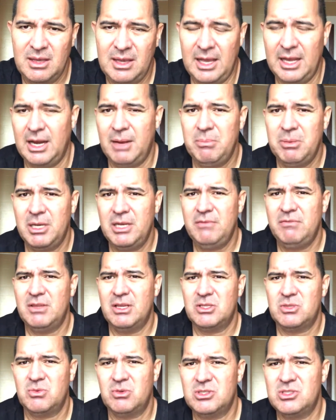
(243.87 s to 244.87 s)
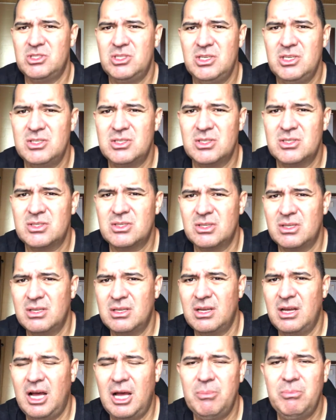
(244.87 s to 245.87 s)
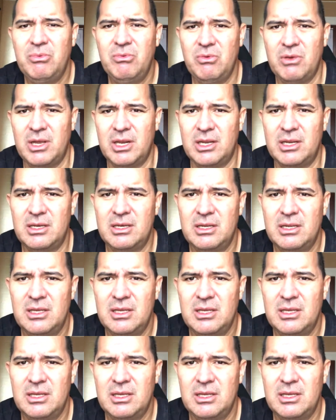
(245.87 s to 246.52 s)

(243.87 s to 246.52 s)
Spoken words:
And I believe that's what Jesus operated.